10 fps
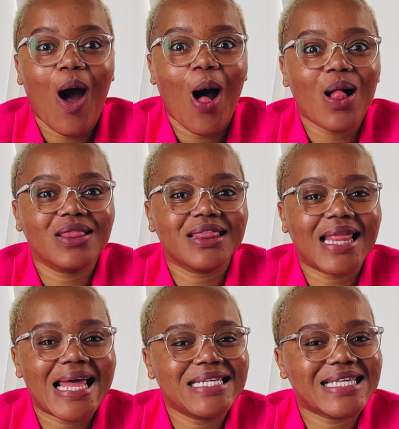all
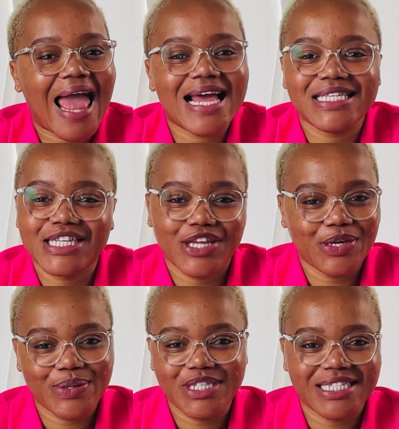things
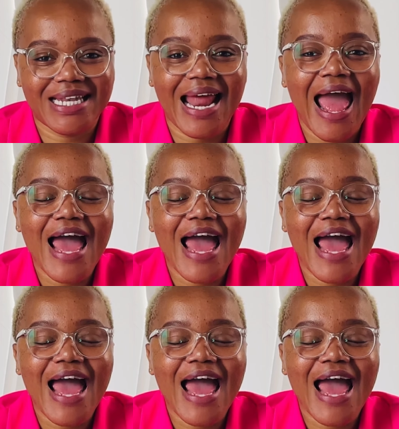execution.